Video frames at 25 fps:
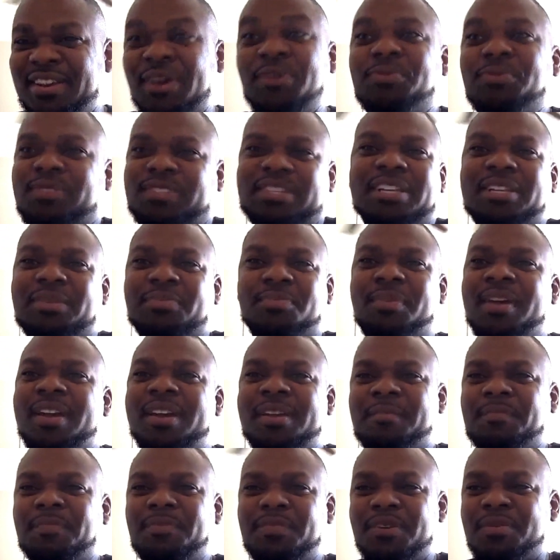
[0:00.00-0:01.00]
don't
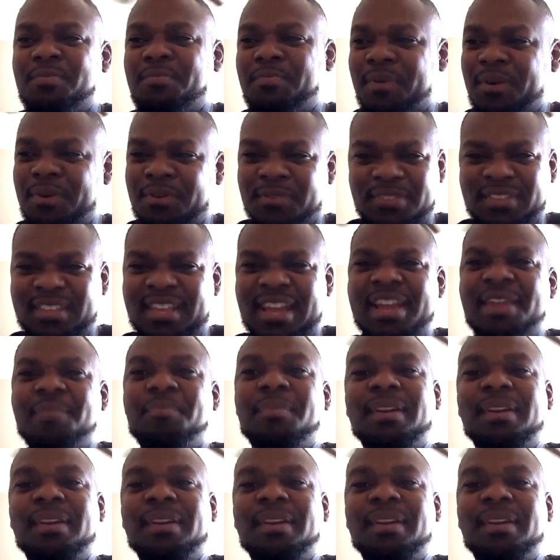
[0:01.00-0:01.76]
celebrate your birthday,